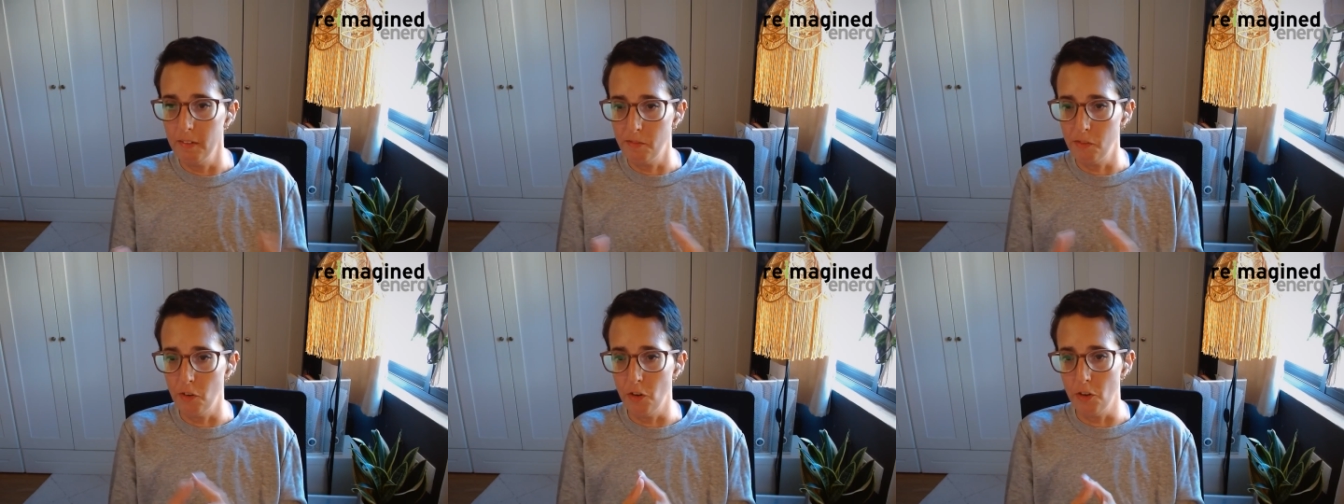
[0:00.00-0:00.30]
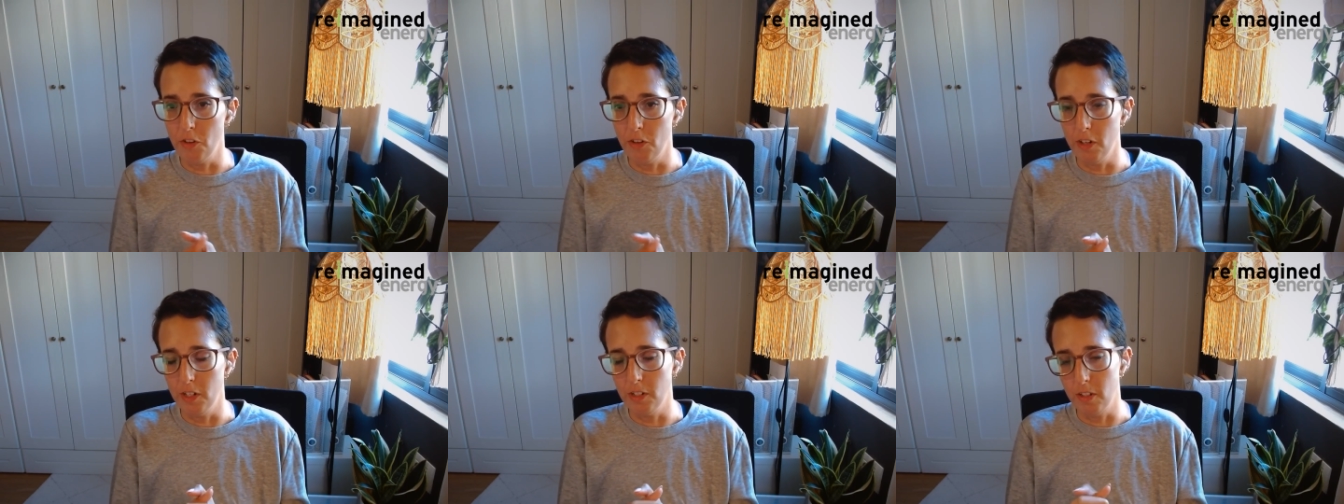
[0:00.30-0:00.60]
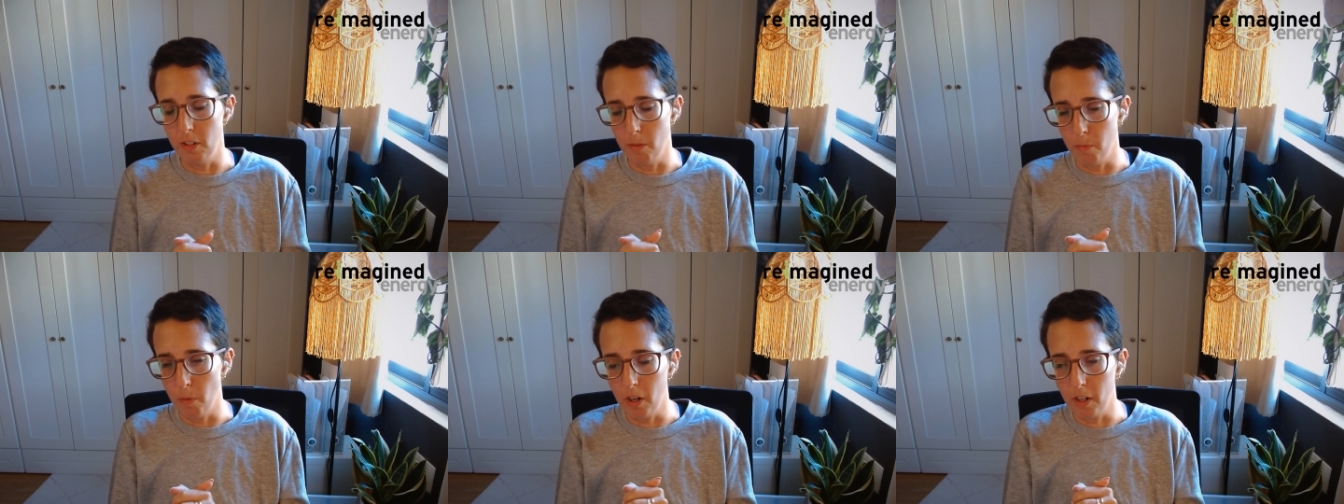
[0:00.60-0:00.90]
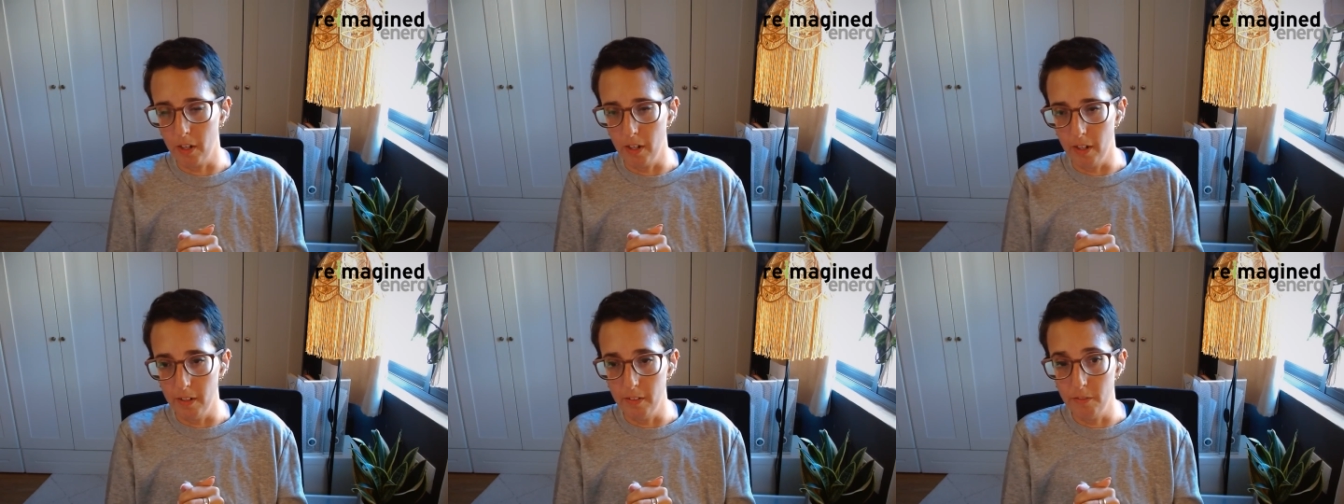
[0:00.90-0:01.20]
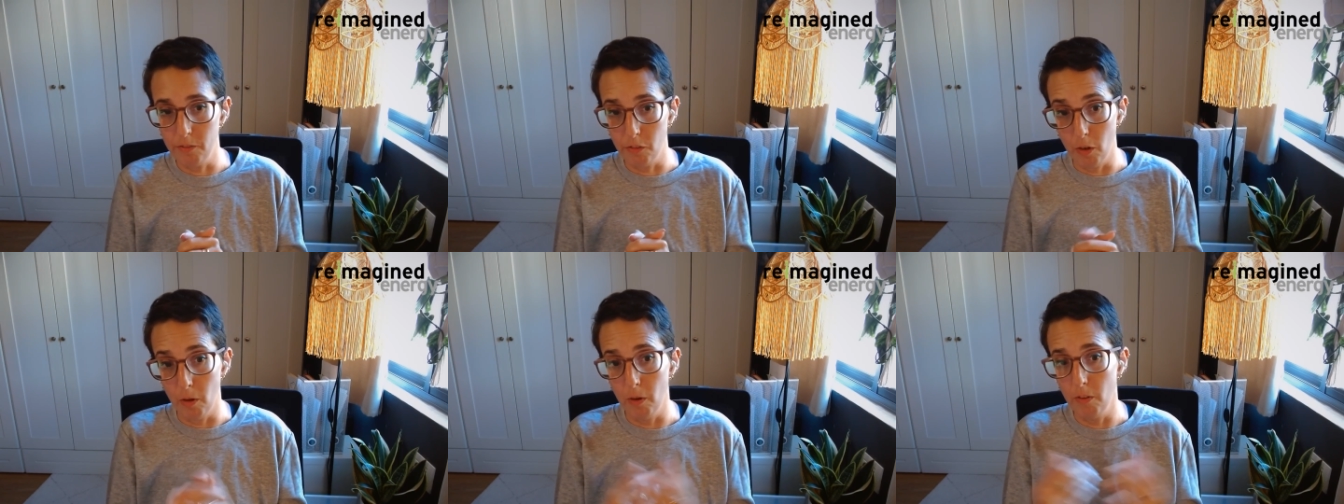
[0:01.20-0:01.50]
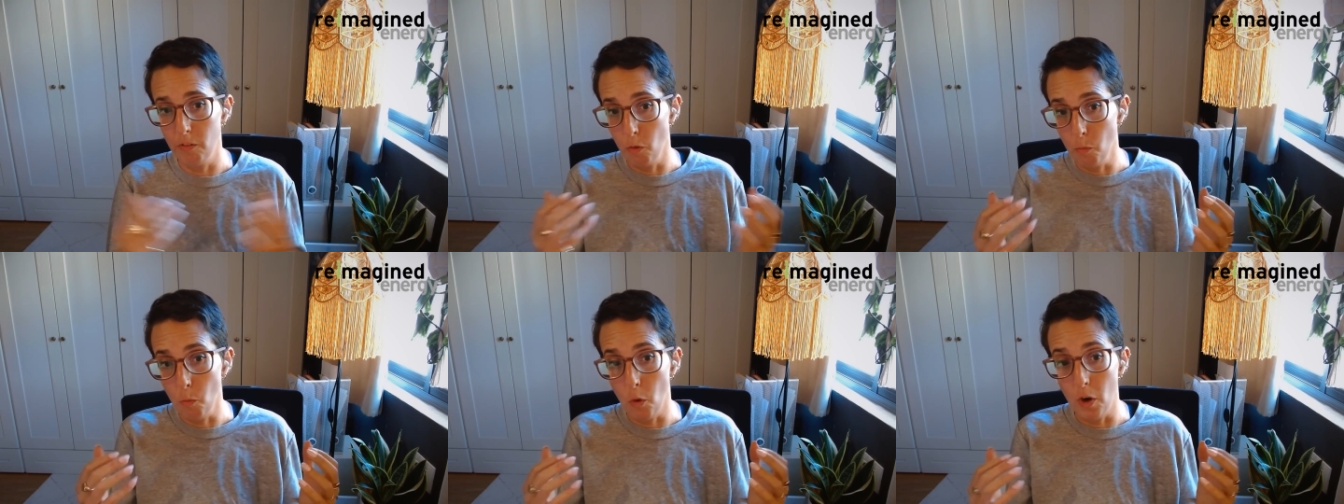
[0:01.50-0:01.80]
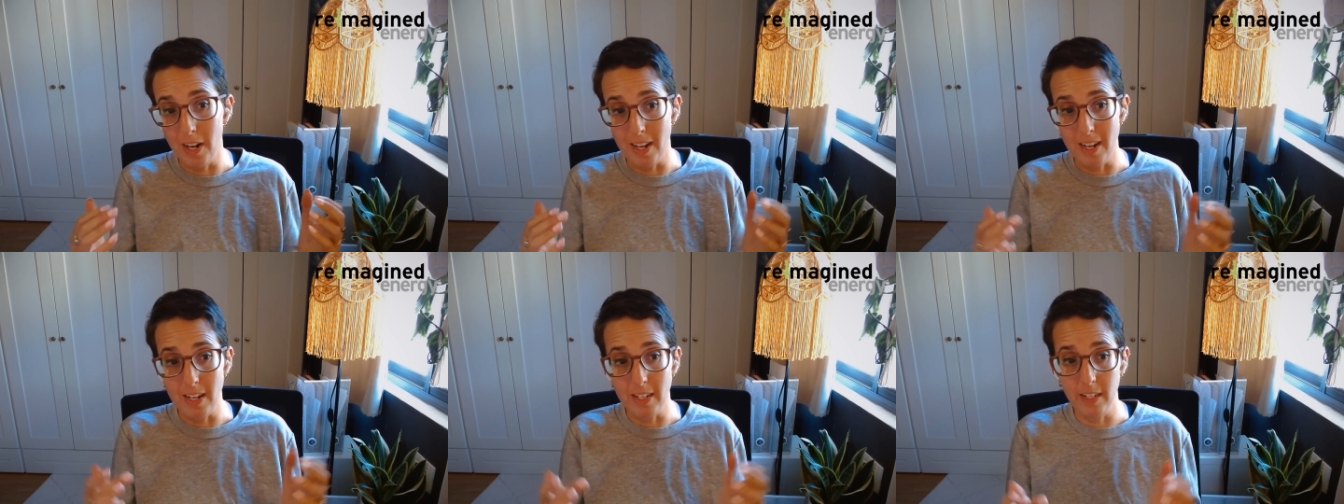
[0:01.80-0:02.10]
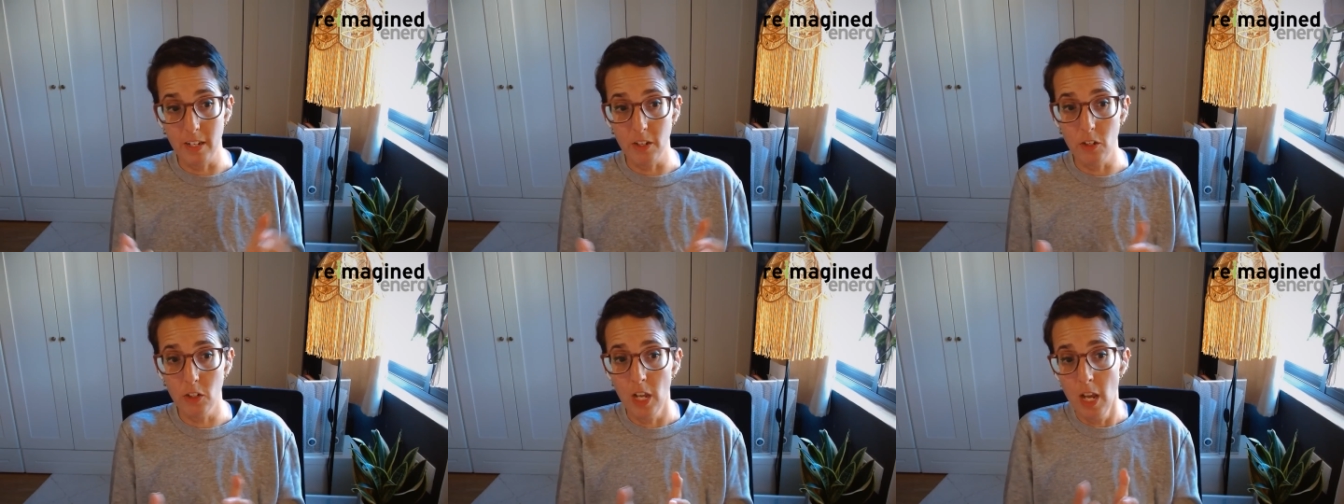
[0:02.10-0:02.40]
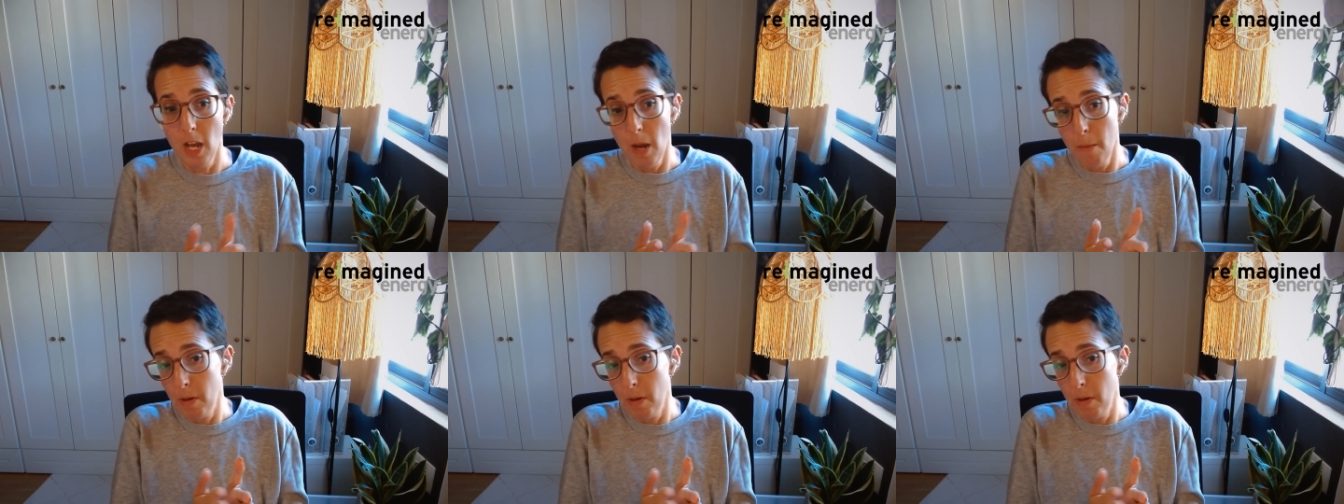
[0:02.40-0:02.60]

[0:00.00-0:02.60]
further into the market for more data centers.